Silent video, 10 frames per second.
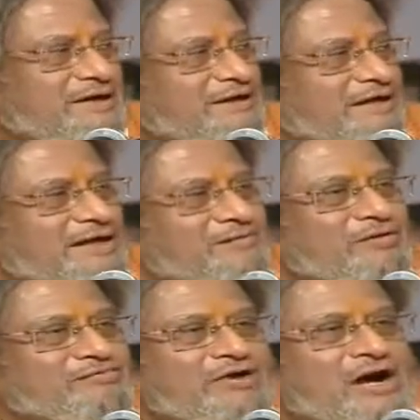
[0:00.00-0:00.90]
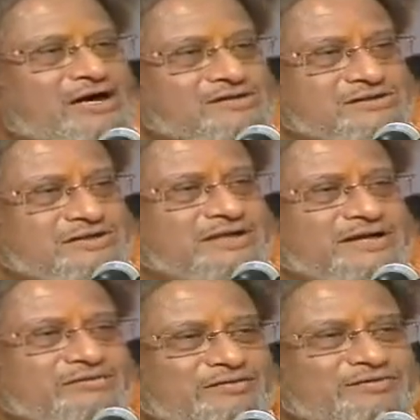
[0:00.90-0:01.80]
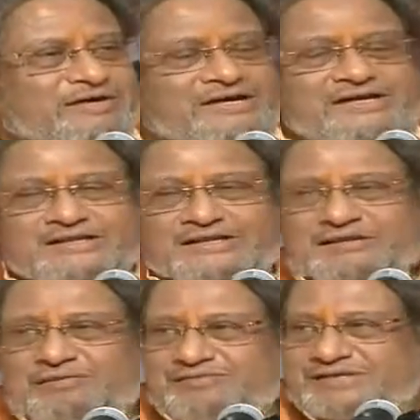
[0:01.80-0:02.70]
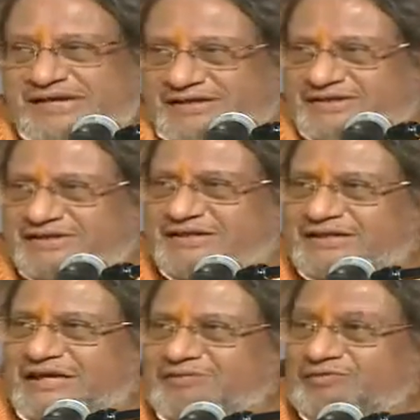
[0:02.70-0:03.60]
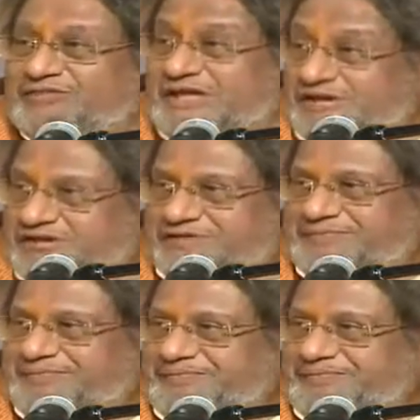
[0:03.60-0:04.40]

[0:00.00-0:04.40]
in the name of caste, in the name of creed, in the name of sect, in the name of gender.